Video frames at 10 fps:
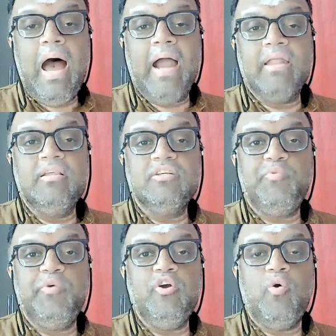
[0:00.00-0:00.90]
And in this
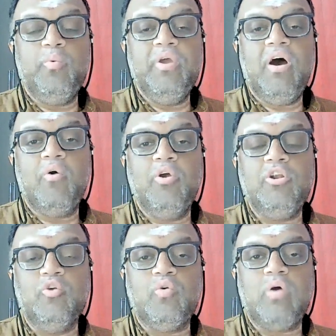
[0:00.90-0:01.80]
video, we are going
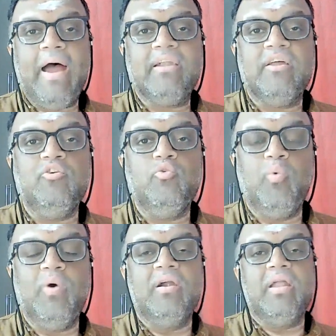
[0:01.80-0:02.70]
to look at a new
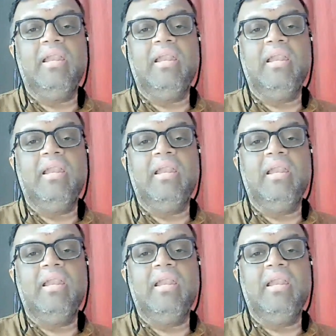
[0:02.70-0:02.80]
word.